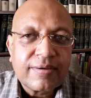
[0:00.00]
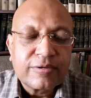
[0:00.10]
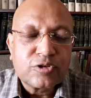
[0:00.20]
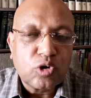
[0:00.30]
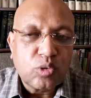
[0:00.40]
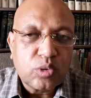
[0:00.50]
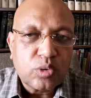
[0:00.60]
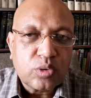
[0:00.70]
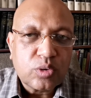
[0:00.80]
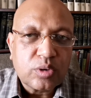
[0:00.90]
So,
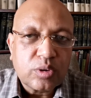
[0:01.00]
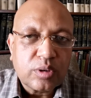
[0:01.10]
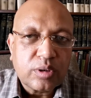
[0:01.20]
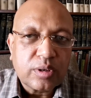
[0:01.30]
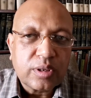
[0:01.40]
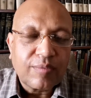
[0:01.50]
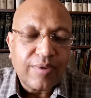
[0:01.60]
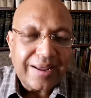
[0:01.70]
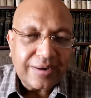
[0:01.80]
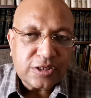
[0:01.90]
the
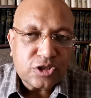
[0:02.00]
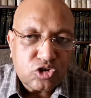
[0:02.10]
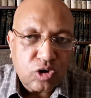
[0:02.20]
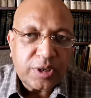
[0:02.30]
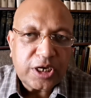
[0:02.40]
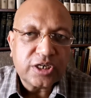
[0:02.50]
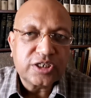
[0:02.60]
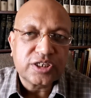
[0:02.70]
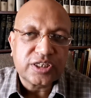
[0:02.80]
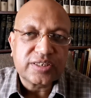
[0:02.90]
virus is
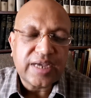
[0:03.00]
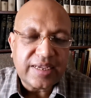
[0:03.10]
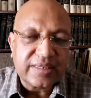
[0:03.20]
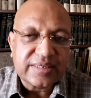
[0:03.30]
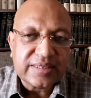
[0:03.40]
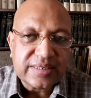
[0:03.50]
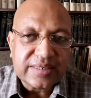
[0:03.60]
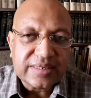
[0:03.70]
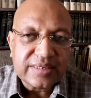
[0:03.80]
dominating the science.